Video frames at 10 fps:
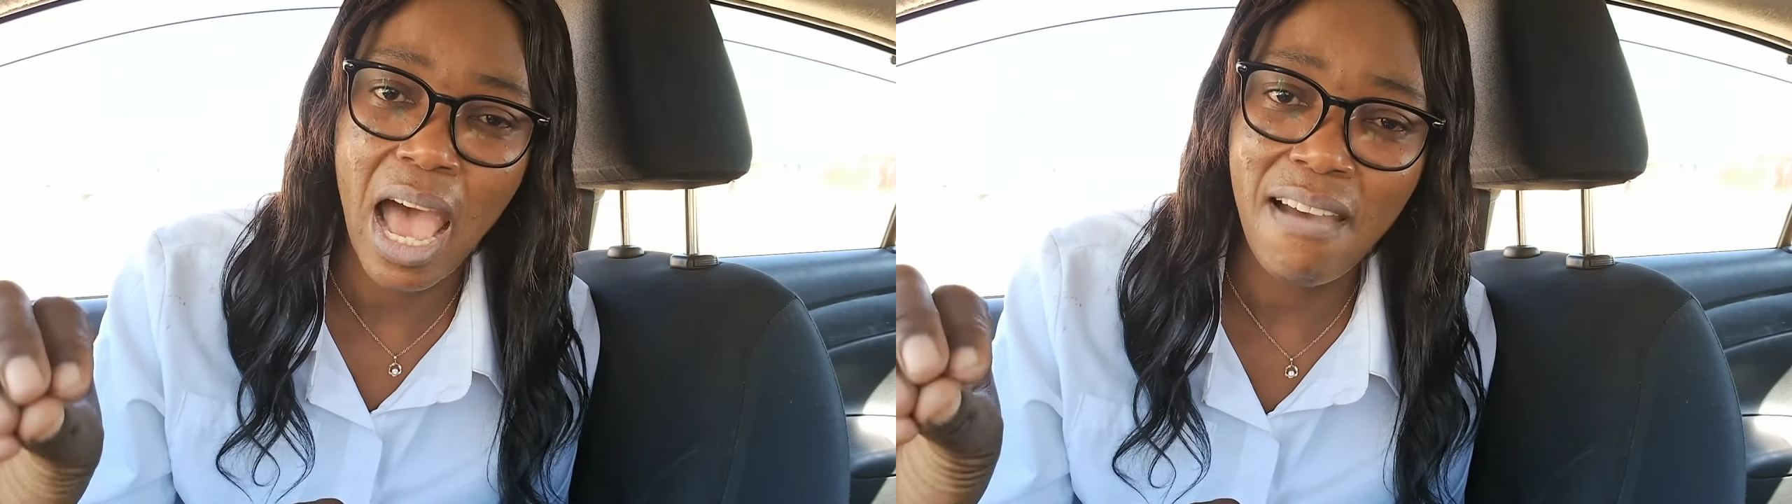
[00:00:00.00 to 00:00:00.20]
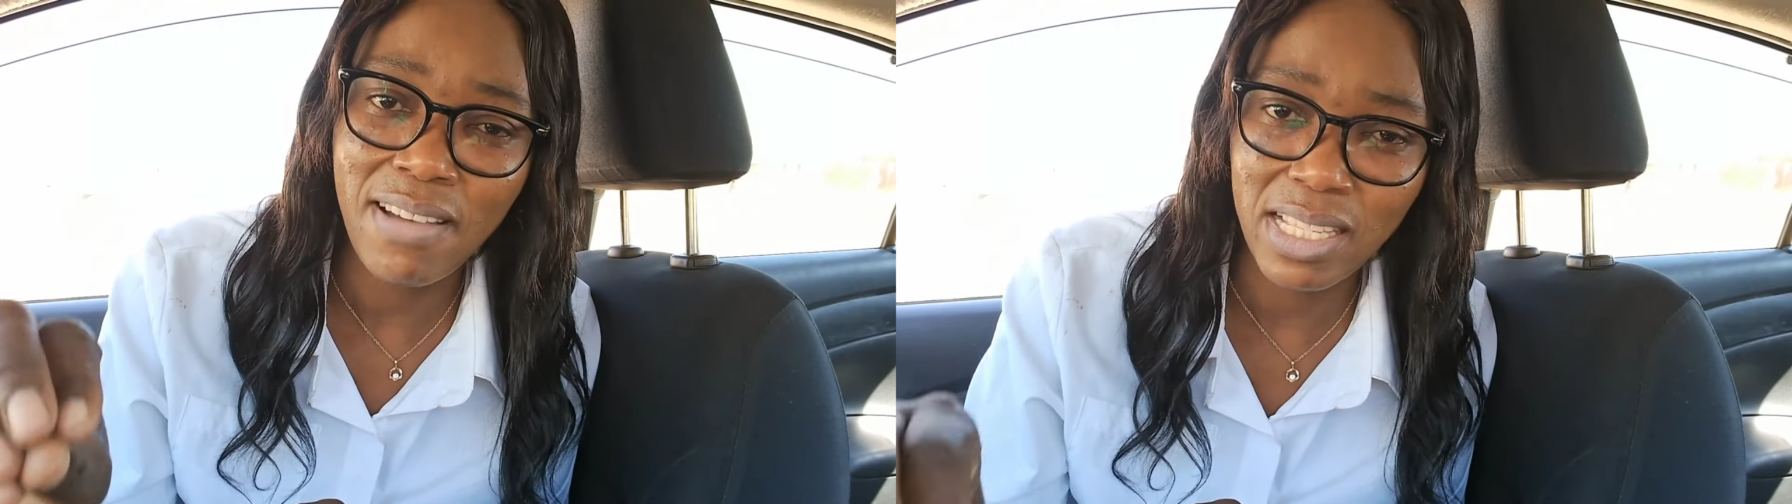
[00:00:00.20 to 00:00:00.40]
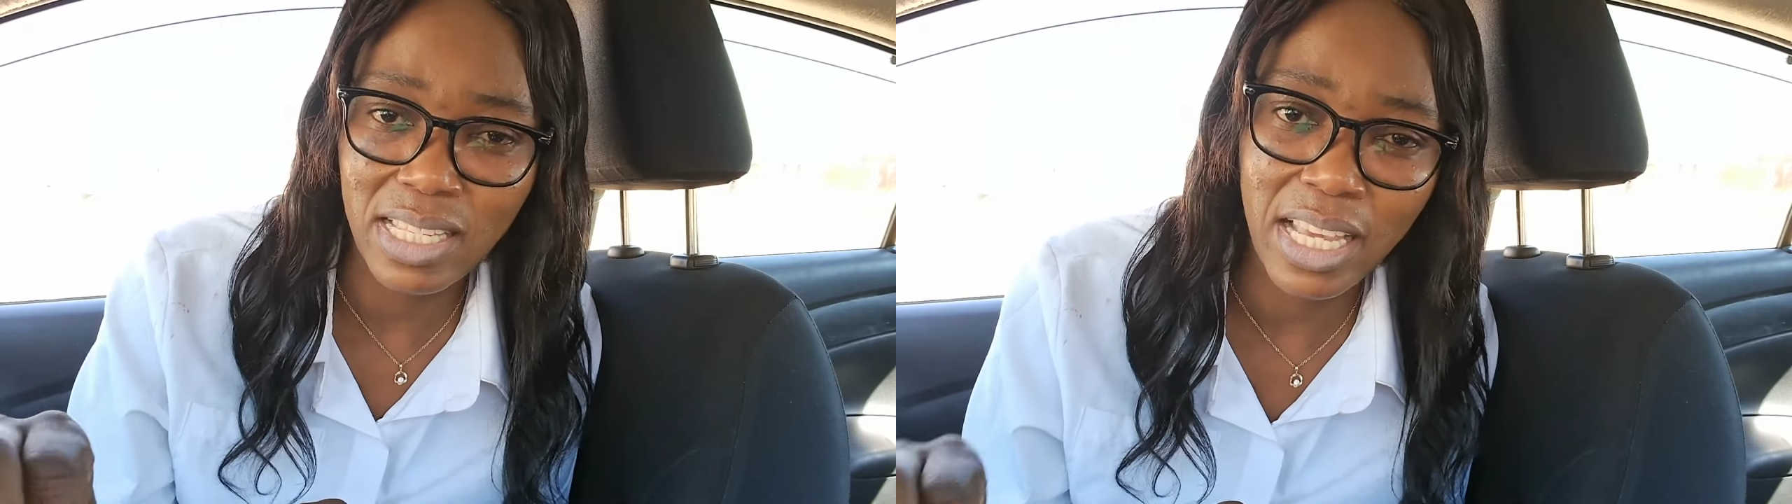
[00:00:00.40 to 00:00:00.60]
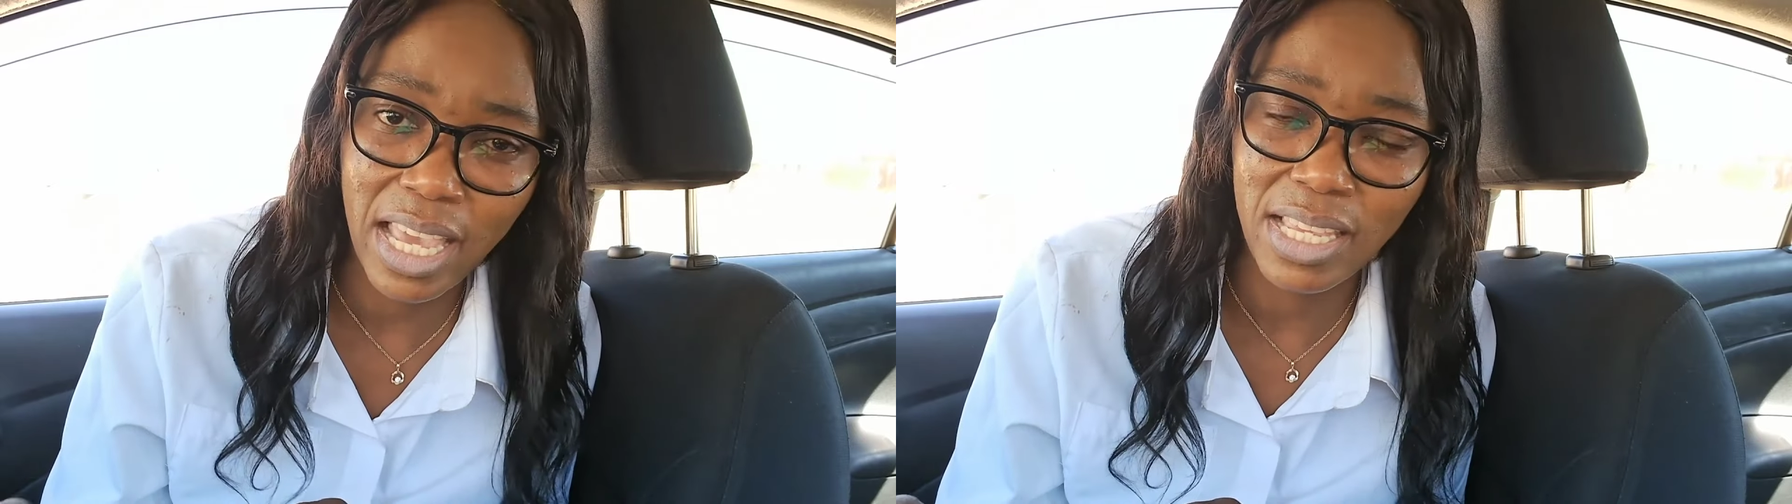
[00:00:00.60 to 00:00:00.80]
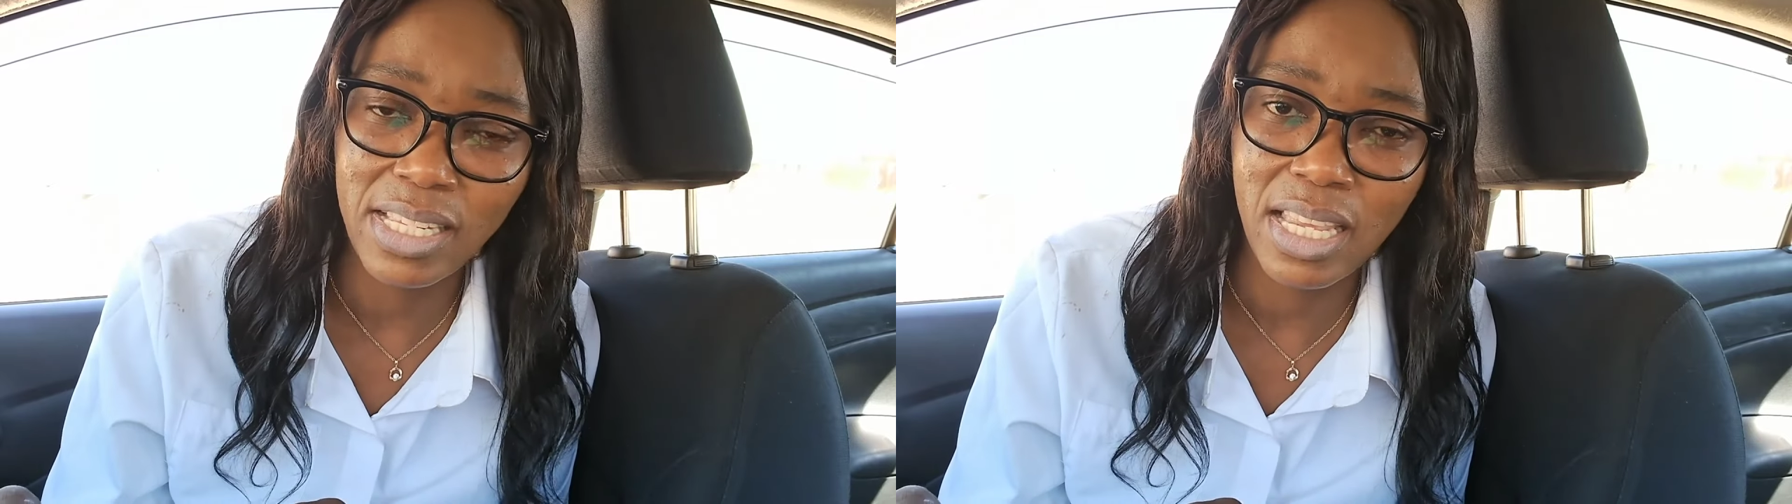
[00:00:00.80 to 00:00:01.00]

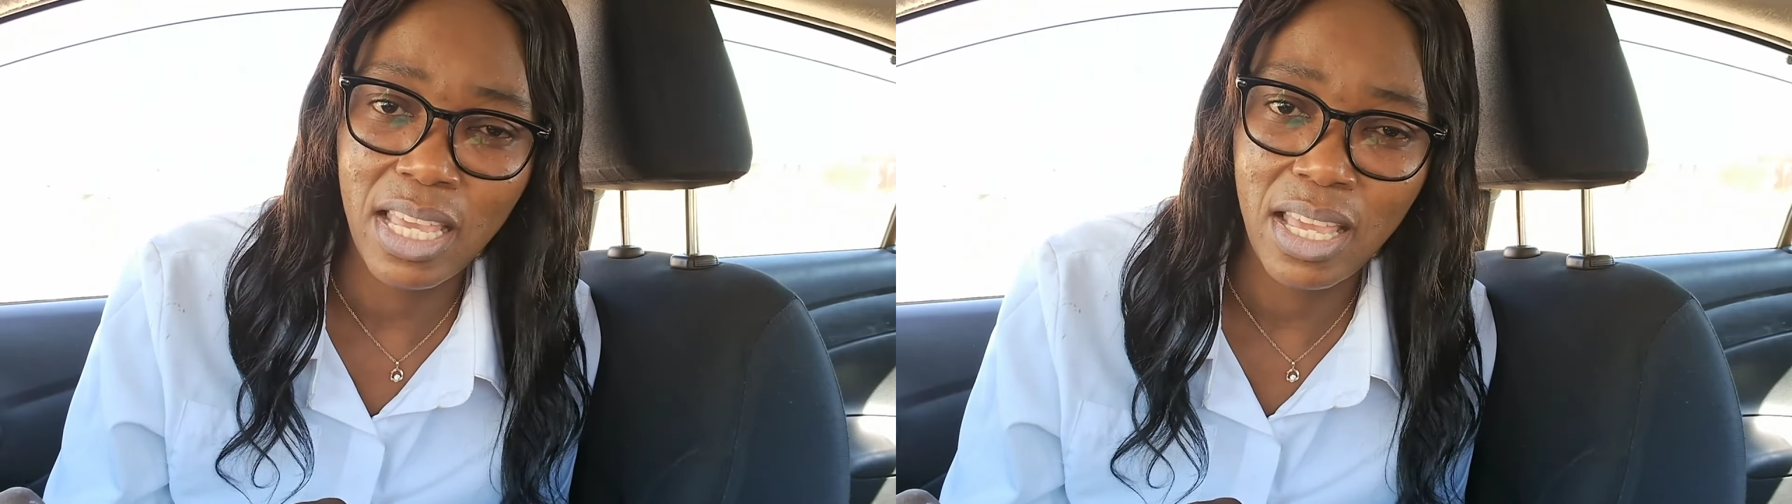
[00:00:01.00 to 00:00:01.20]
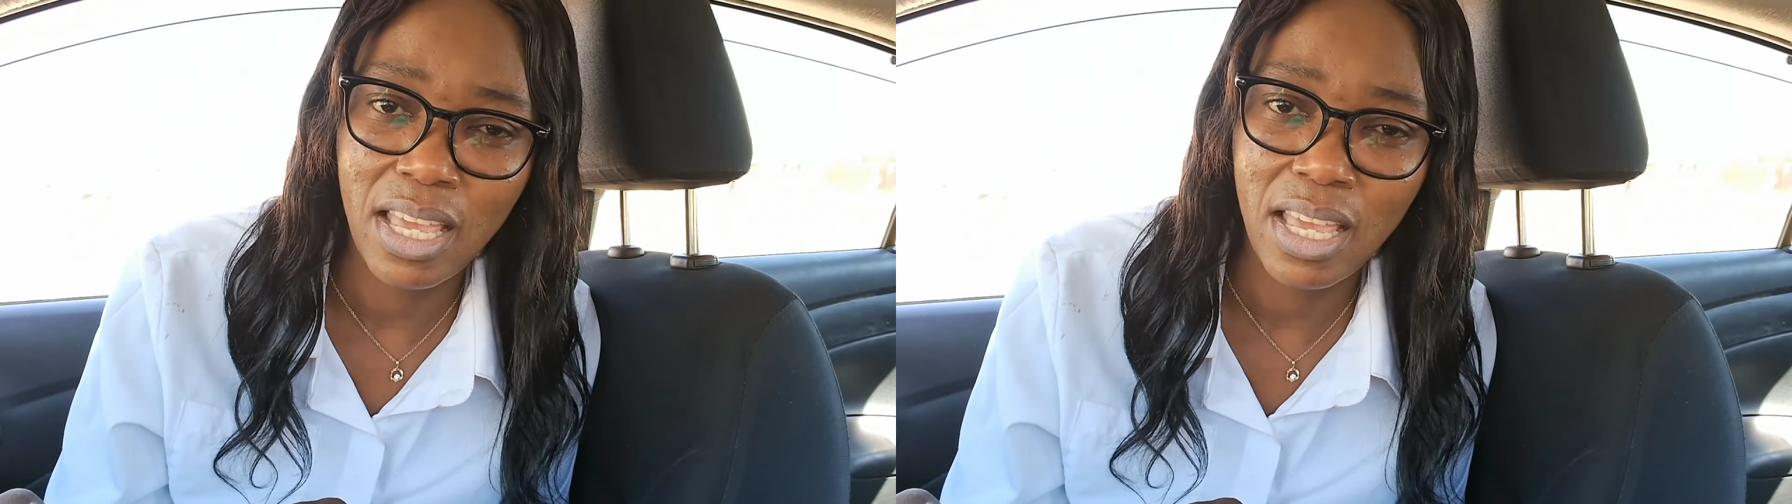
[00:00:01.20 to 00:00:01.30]
avasingaiti